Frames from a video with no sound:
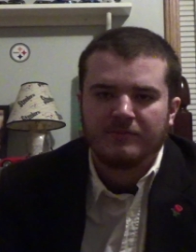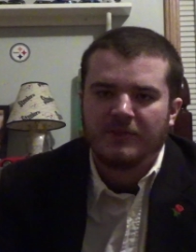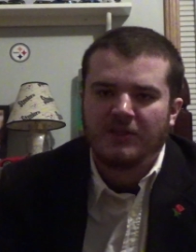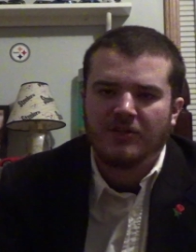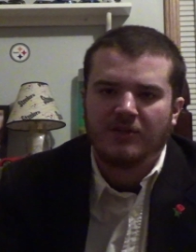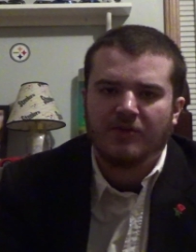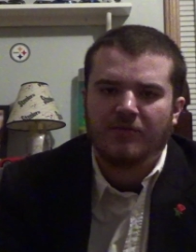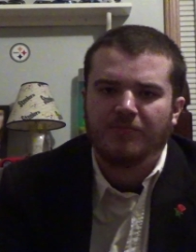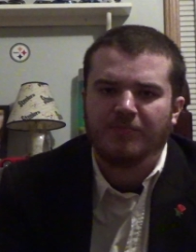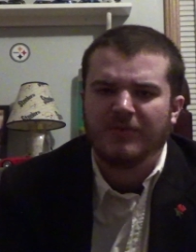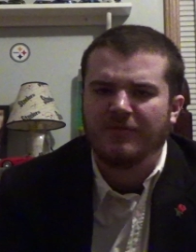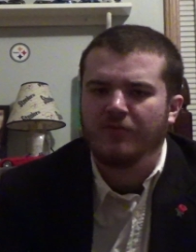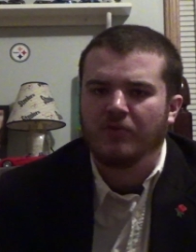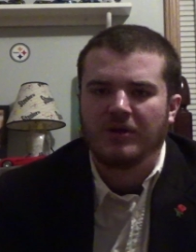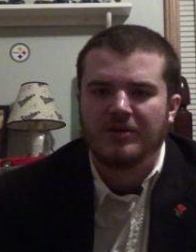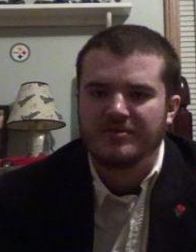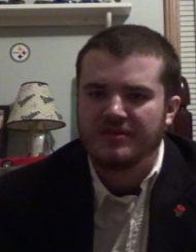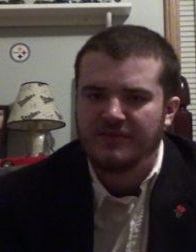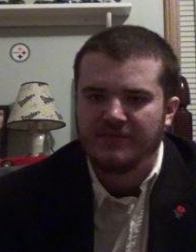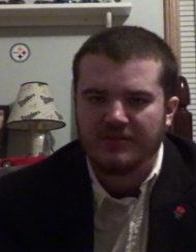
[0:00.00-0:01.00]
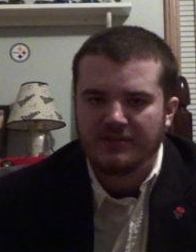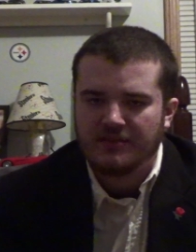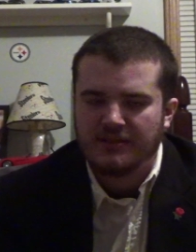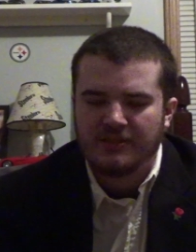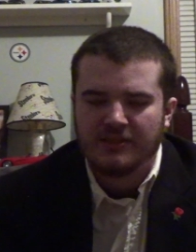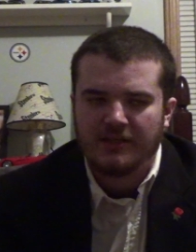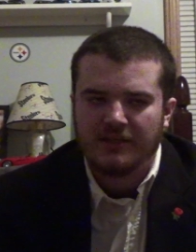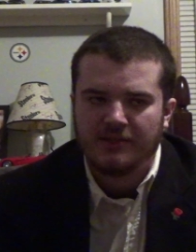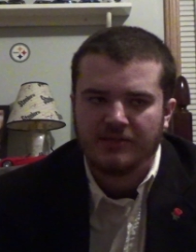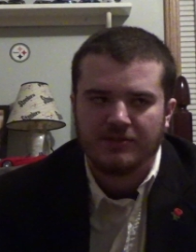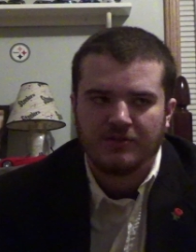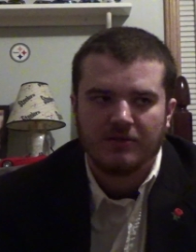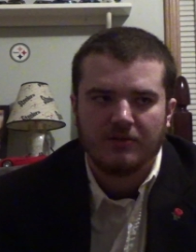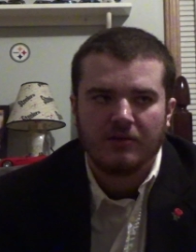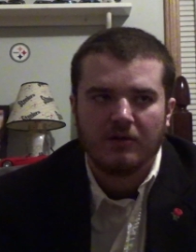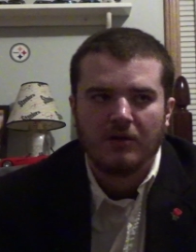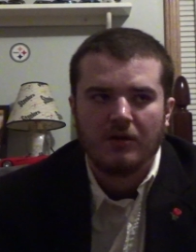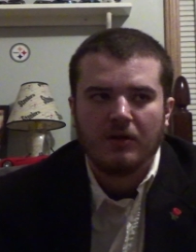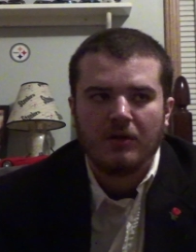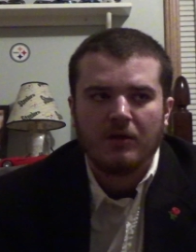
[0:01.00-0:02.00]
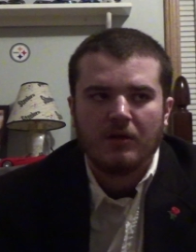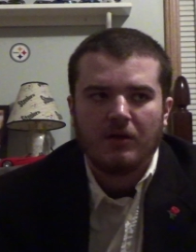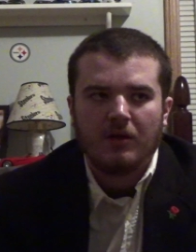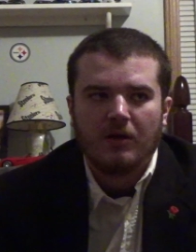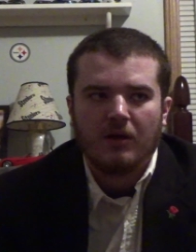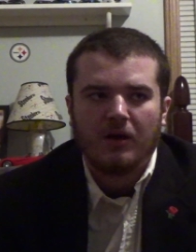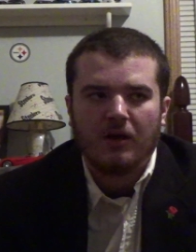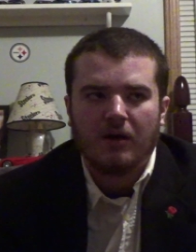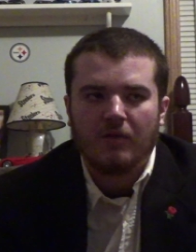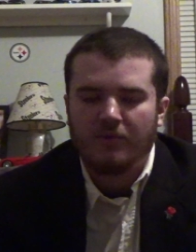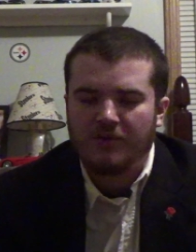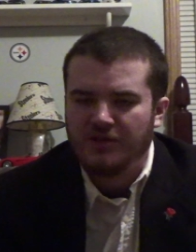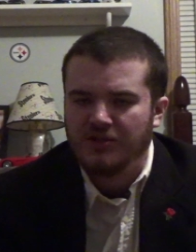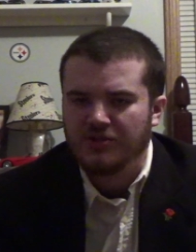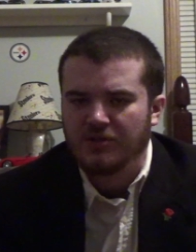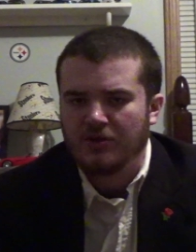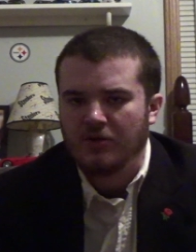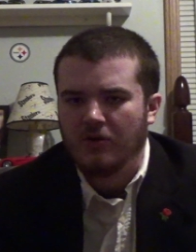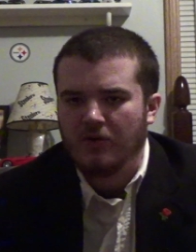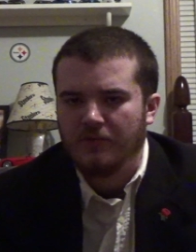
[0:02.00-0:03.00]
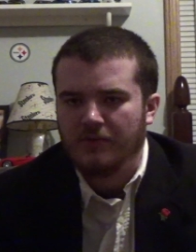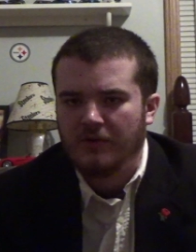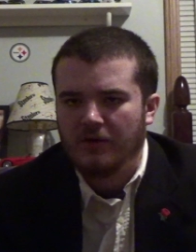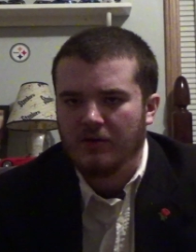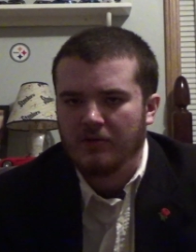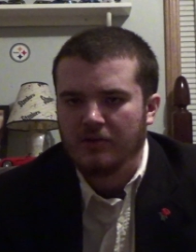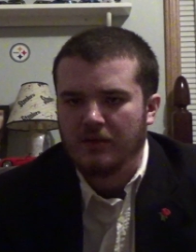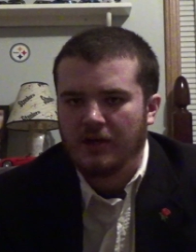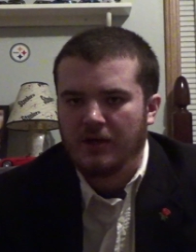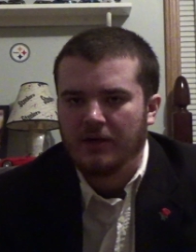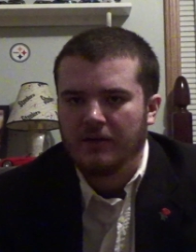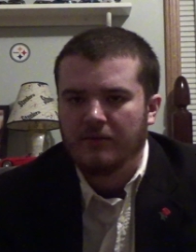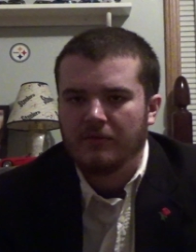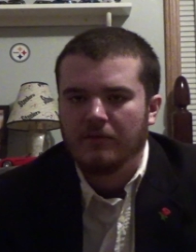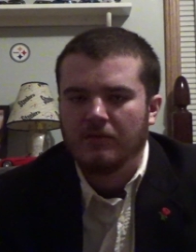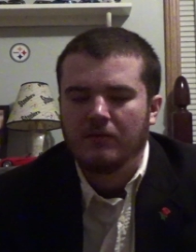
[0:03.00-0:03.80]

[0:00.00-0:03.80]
You know, before I was even a teenager, um, we used to go there a lot.